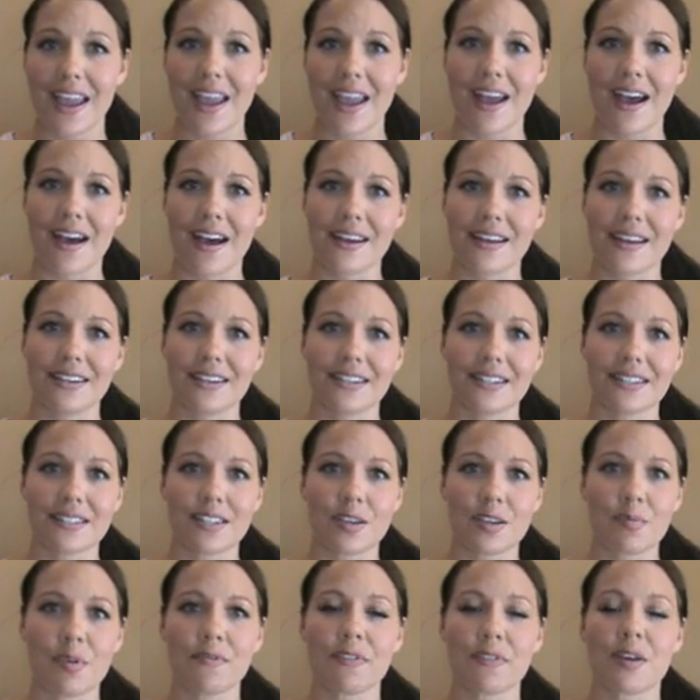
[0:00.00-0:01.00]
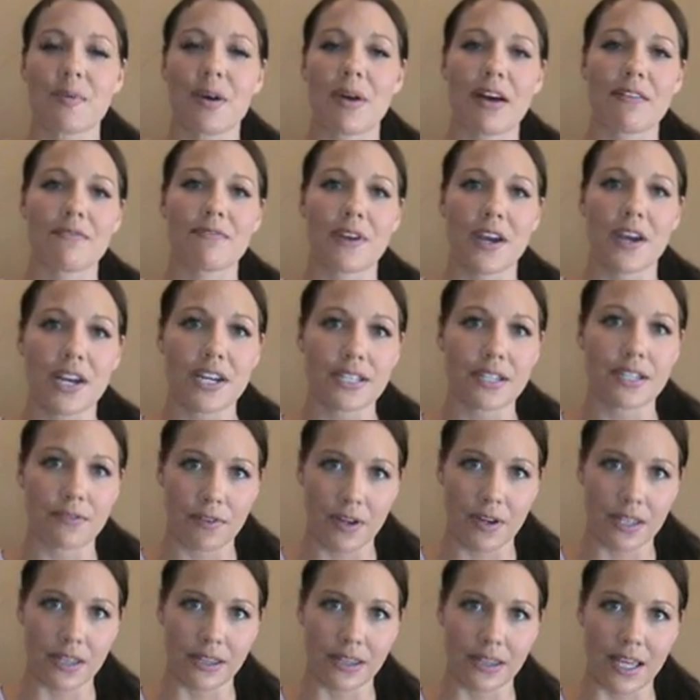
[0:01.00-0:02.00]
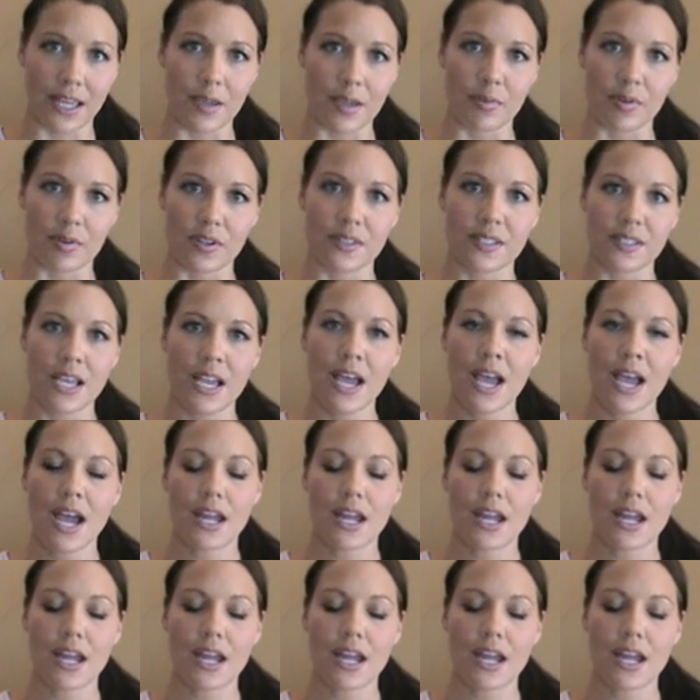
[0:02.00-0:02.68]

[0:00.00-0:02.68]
and some of them have very different labels.